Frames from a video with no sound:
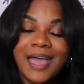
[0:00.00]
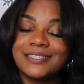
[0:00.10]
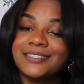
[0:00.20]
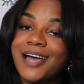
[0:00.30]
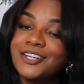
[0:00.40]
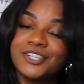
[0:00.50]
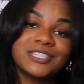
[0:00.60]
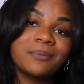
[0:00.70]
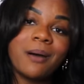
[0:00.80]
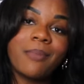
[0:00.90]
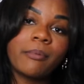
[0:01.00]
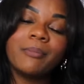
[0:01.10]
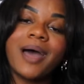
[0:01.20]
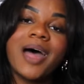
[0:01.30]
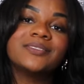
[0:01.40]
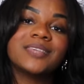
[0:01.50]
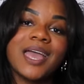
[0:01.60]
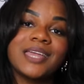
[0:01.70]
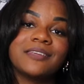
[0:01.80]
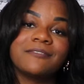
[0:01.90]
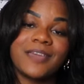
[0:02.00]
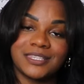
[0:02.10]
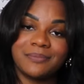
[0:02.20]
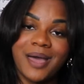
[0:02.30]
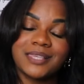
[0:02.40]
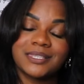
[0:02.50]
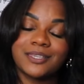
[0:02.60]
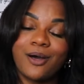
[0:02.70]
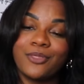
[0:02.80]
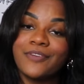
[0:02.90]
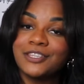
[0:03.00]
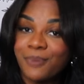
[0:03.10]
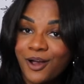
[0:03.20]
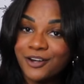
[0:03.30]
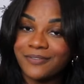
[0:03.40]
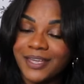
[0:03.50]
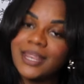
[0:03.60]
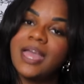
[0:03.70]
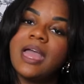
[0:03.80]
It's not just about bubble baths and face masks, although that's part of it.